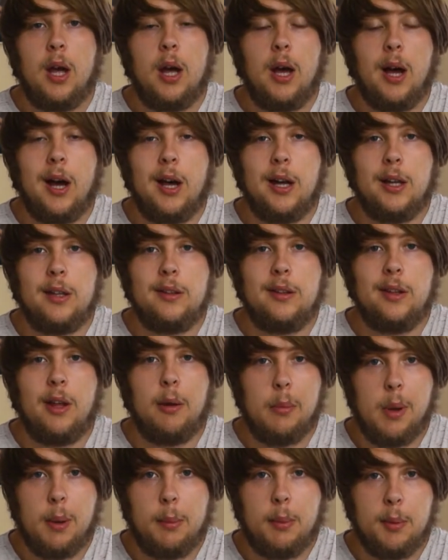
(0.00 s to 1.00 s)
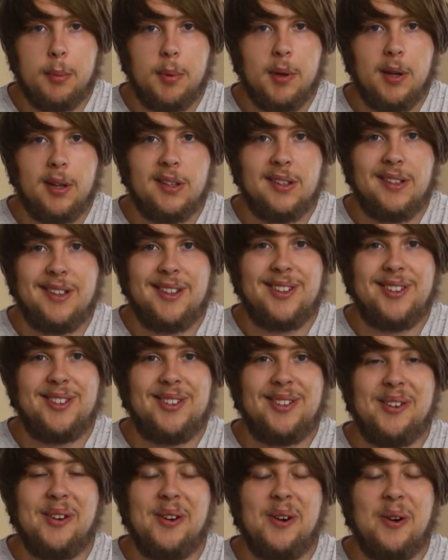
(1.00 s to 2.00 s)
and a memory pen,
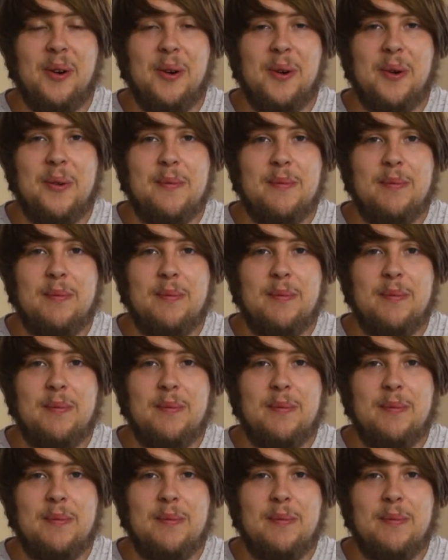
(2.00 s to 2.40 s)
so